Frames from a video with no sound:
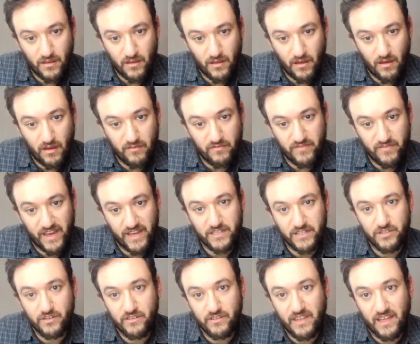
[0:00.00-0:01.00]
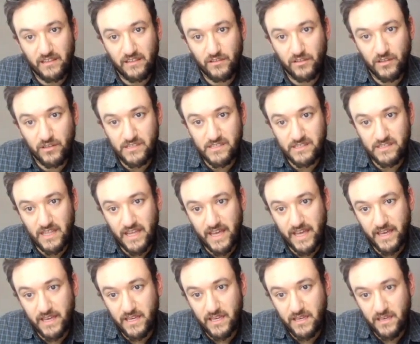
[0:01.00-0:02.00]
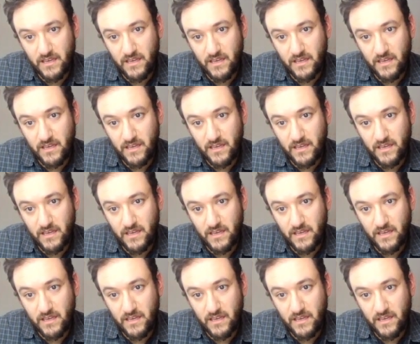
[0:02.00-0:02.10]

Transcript: a vector that looks like